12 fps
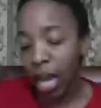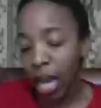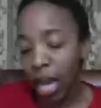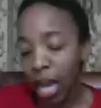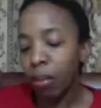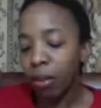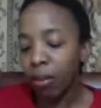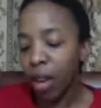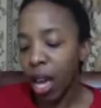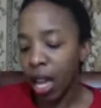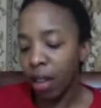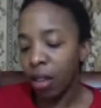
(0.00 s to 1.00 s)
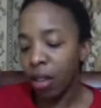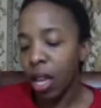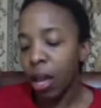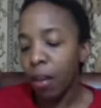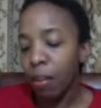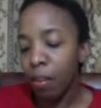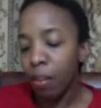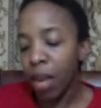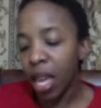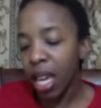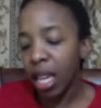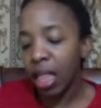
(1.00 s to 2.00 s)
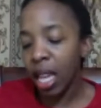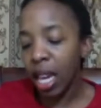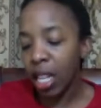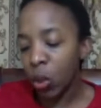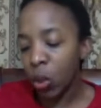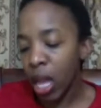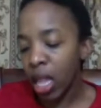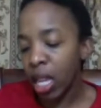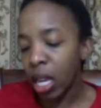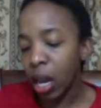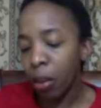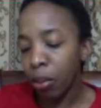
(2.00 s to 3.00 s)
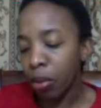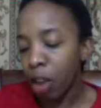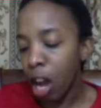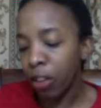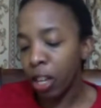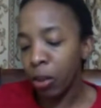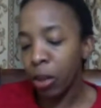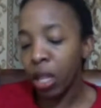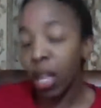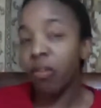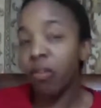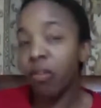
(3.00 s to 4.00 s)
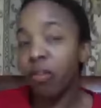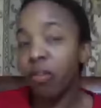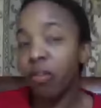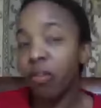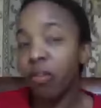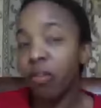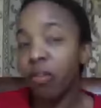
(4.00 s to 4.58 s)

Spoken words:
Number 5, make thy dwelling a profitable investment.